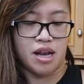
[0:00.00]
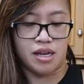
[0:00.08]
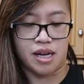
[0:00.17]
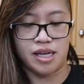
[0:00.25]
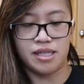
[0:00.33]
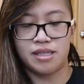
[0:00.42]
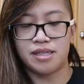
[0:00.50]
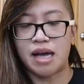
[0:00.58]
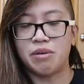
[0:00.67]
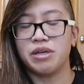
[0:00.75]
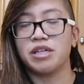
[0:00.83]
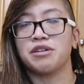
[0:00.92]
light
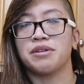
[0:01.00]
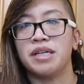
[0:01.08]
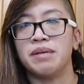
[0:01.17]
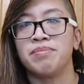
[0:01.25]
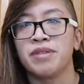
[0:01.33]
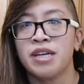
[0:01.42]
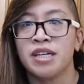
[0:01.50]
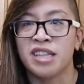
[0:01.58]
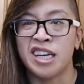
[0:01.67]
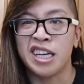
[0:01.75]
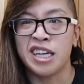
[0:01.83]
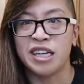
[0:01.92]
sour cream.
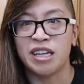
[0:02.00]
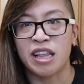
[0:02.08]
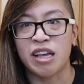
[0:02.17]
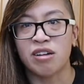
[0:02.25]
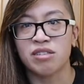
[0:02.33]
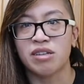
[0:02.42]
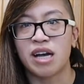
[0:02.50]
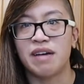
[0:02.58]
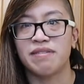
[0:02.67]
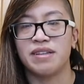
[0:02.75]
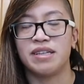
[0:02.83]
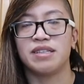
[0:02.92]
They also
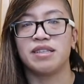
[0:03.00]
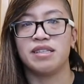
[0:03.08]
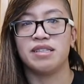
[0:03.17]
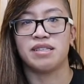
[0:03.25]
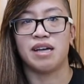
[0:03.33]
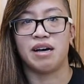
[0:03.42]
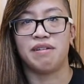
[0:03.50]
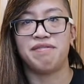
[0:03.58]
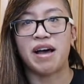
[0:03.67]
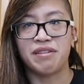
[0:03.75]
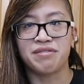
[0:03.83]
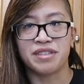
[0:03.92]
have these
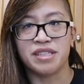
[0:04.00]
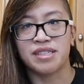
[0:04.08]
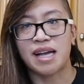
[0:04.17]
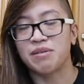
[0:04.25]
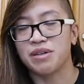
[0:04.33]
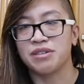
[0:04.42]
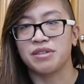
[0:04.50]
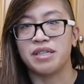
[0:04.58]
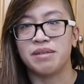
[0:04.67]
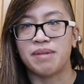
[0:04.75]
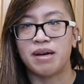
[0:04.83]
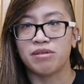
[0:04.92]
fat-free sour
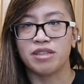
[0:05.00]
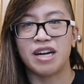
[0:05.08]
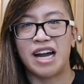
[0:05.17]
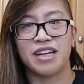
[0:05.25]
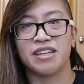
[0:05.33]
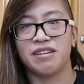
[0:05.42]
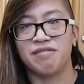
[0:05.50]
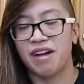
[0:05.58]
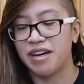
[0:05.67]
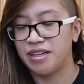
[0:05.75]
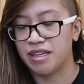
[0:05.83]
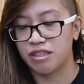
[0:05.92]
cream out there. I couldn't
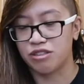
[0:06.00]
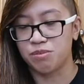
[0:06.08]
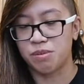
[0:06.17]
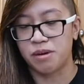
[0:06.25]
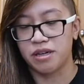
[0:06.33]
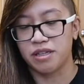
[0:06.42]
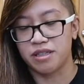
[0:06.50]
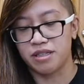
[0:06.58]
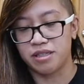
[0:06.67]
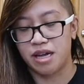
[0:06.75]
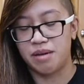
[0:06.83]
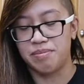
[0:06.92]
find it at the supermarket
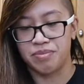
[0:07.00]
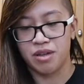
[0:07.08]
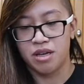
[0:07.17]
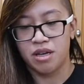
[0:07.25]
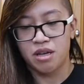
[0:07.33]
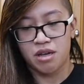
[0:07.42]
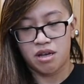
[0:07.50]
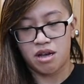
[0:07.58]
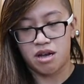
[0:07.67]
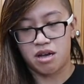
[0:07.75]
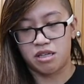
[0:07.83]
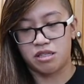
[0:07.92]
this time.
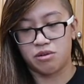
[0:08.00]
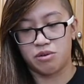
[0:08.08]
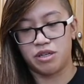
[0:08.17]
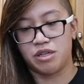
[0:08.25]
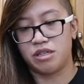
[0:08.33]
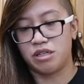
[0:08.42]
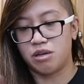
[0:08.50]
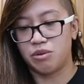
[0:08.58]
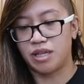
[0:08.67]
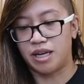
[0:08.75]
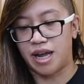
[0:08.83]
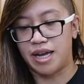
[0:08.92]
So we're gonna go
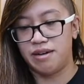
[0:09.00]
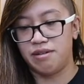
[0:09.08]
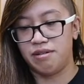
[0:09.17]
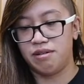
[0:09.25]
with the light